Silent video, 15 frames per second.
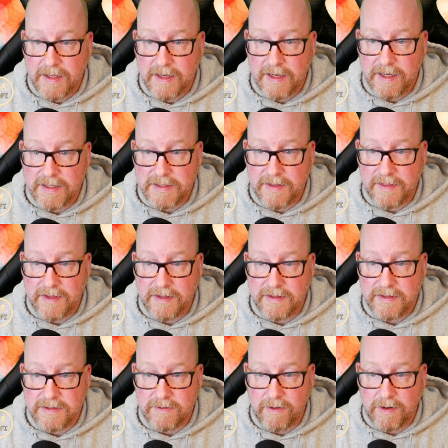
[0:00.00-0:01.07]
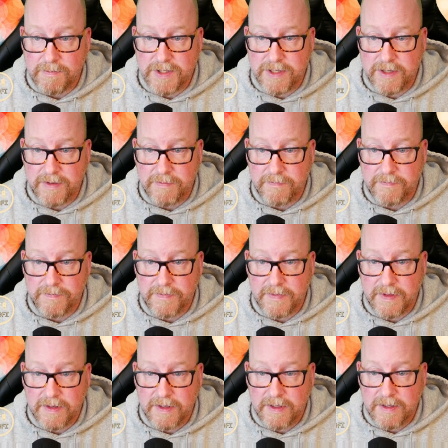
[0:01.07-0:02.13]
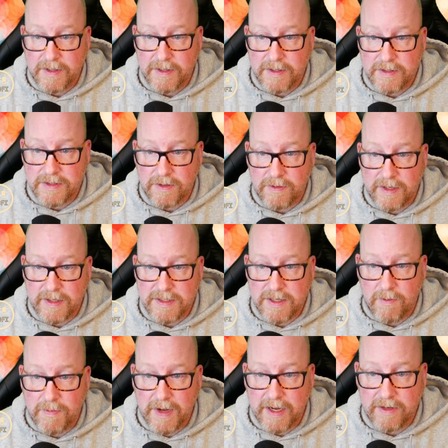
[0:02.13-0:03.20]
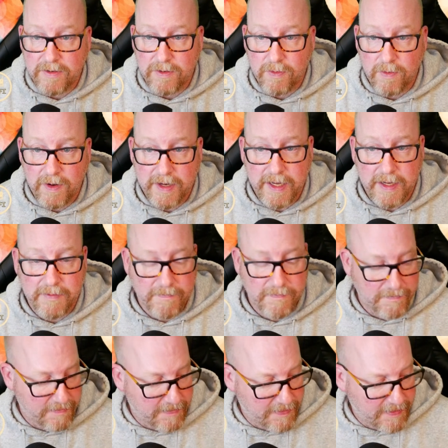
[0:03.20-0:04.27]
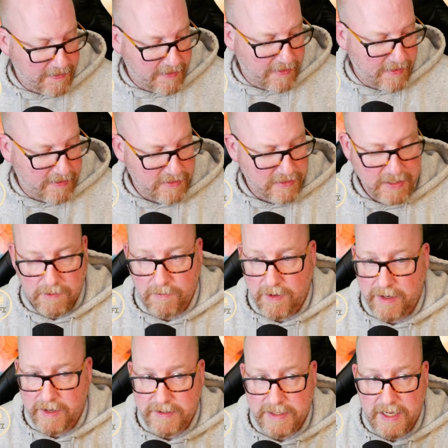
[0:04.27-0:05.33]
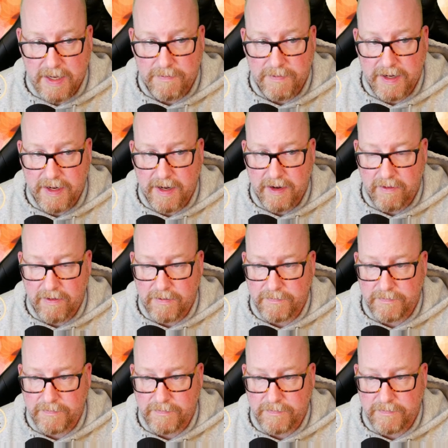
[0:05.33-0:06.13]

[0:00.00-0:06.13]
is in the description. So let's go back to 20 and see what's happening here.